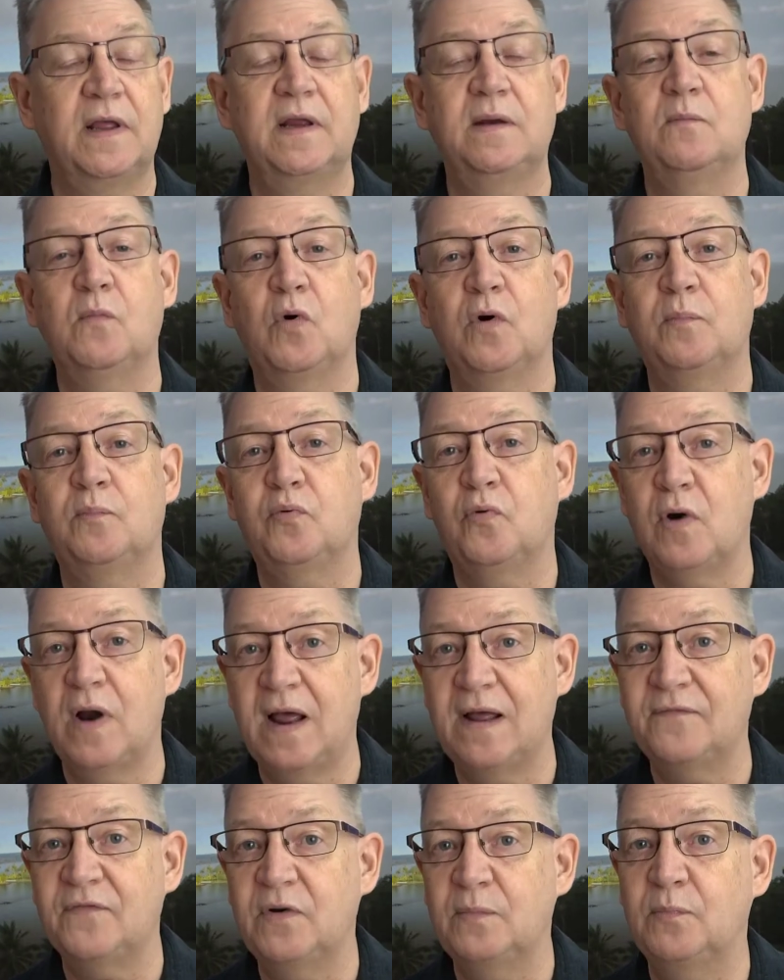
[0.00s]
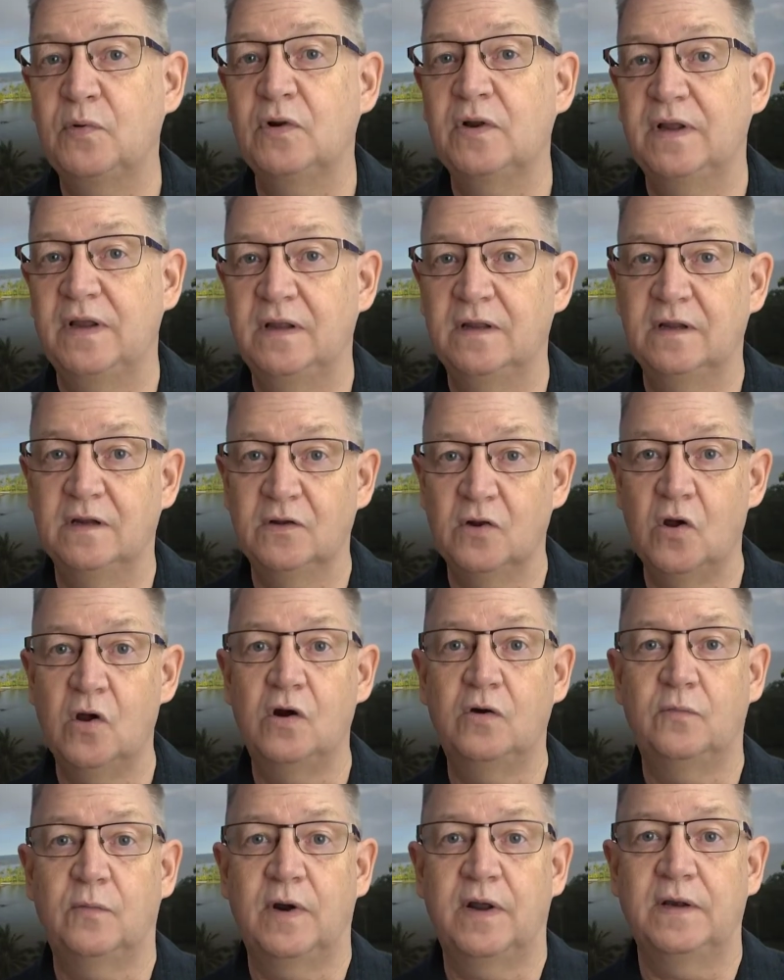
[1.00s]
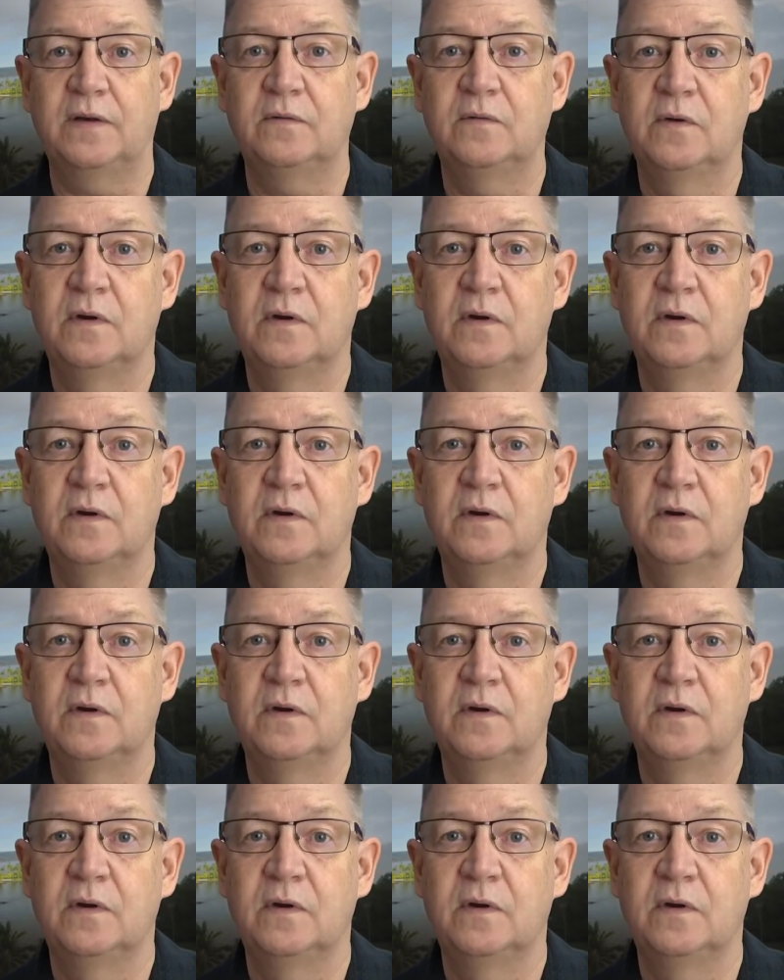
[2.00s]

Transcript: and more profitable in the long run.